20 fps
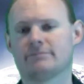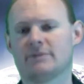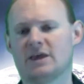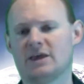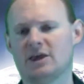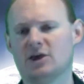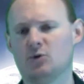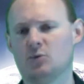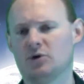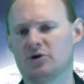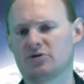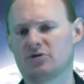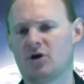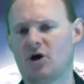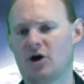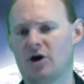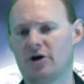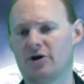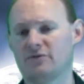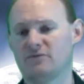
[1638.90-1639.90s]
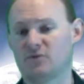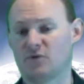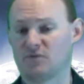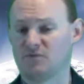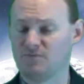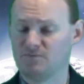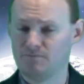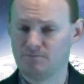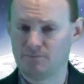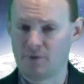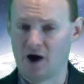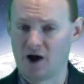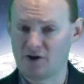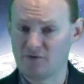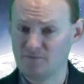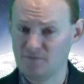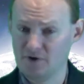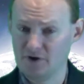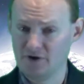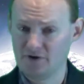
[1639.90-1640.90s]
He worked hard for
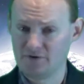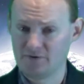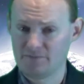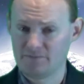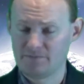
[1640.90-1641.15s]
Potiphar,